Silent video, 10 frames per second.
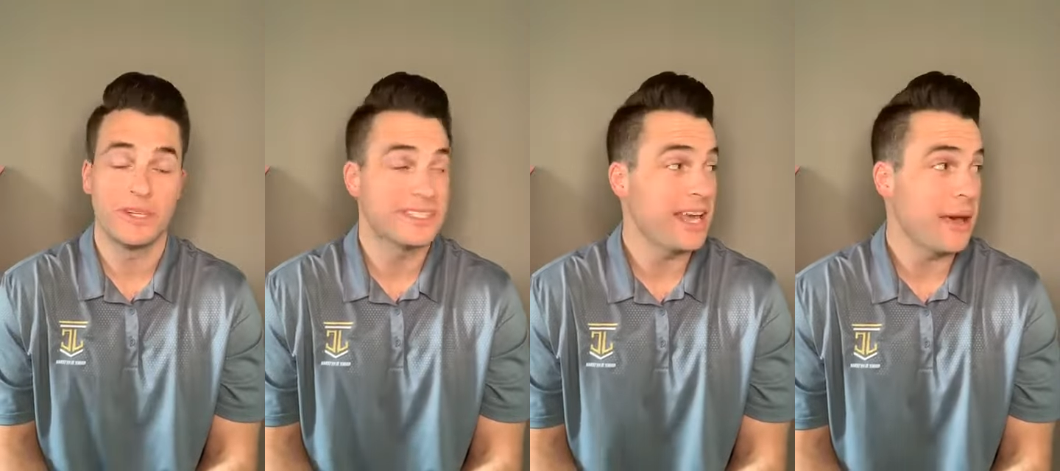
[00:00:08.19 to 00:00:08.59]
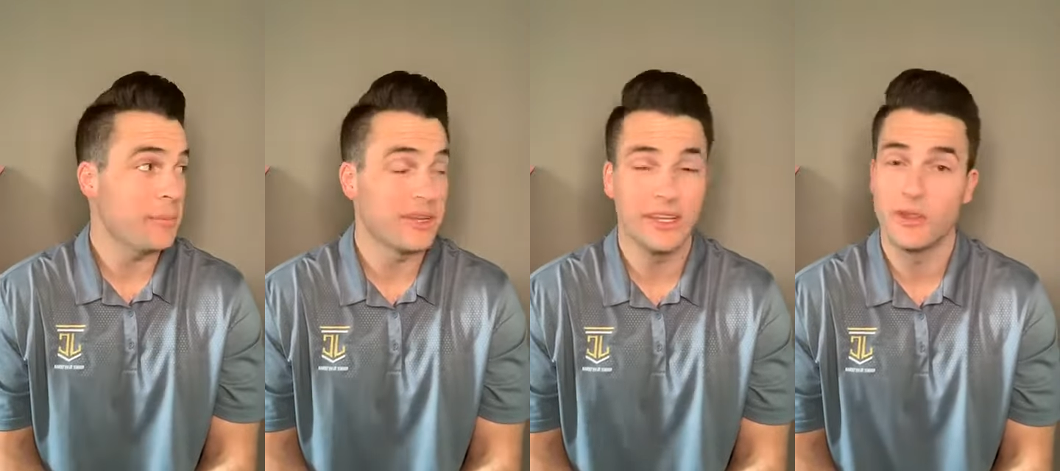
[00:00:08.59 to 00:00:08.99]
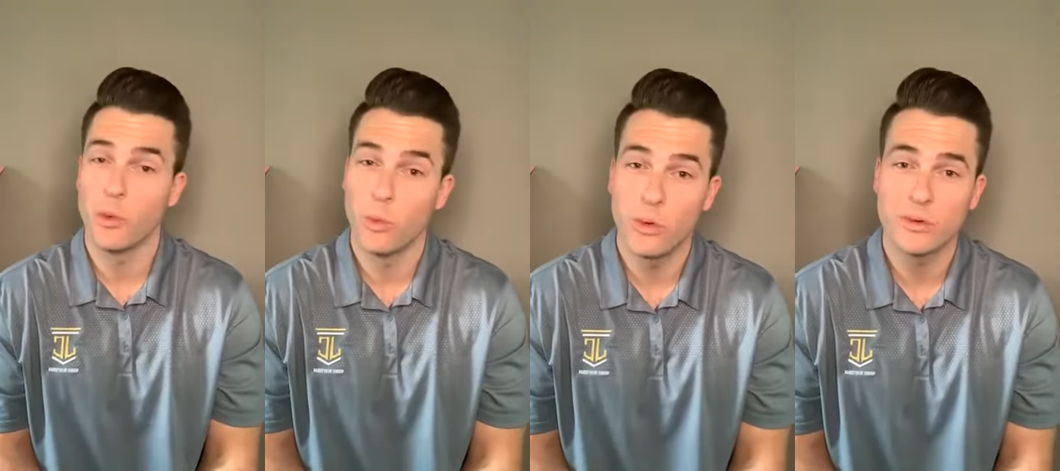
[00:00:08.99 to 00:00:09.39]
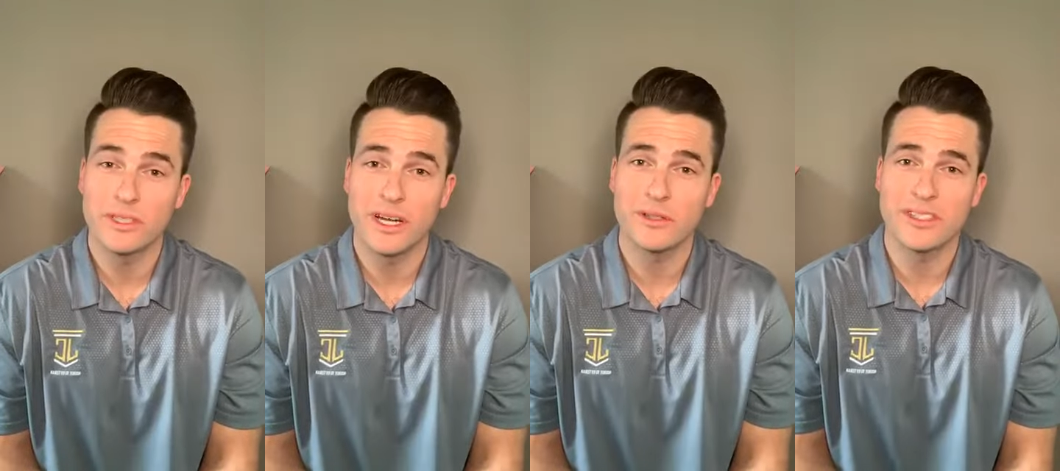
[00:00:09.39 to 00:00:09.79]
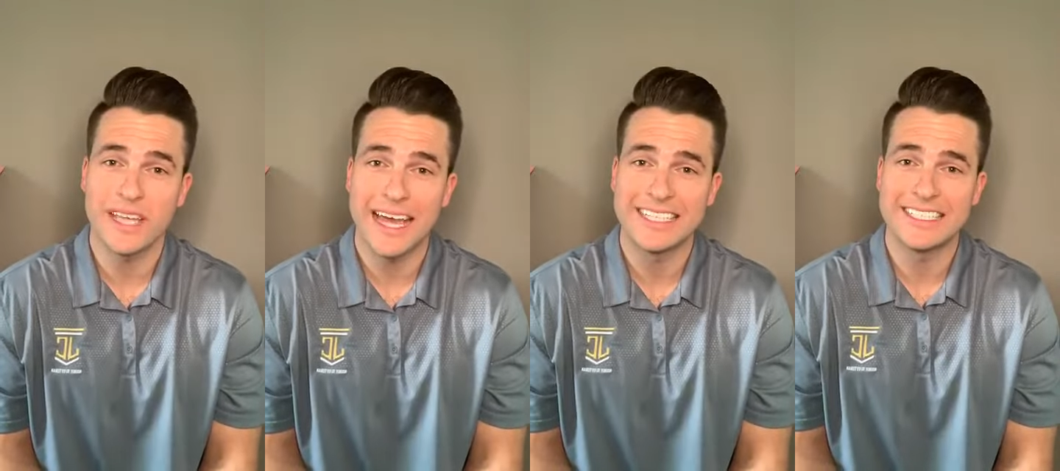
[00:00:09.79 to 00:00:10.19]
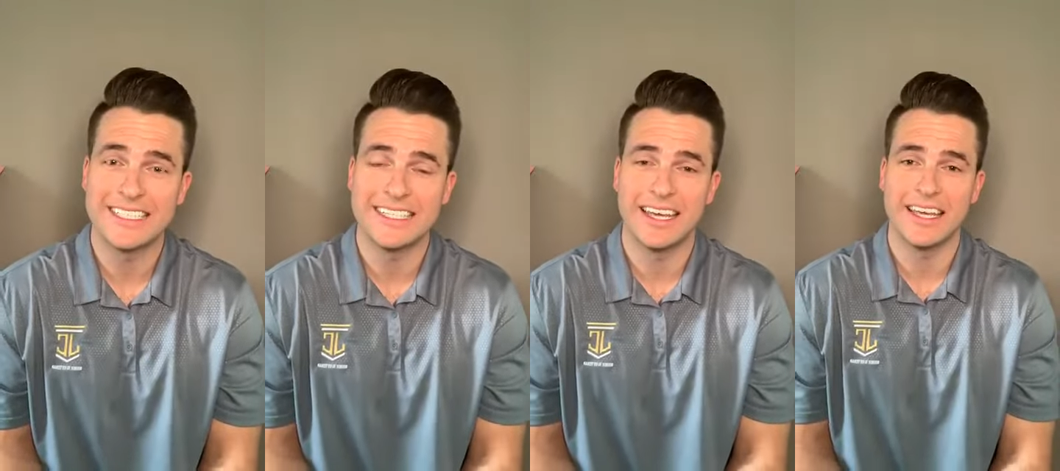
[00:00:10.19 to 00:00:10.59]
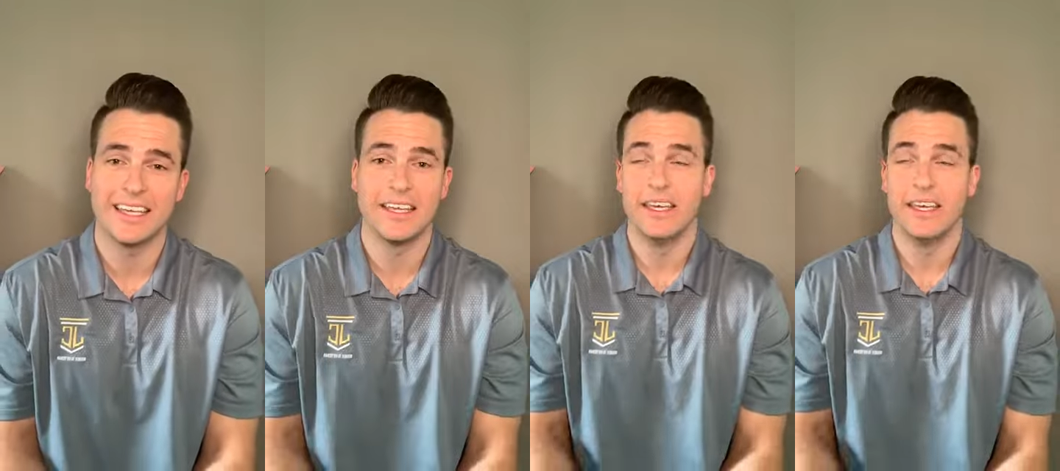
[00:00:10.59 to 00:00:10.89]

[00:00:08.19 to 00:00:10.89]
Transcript: happening in the world outside today.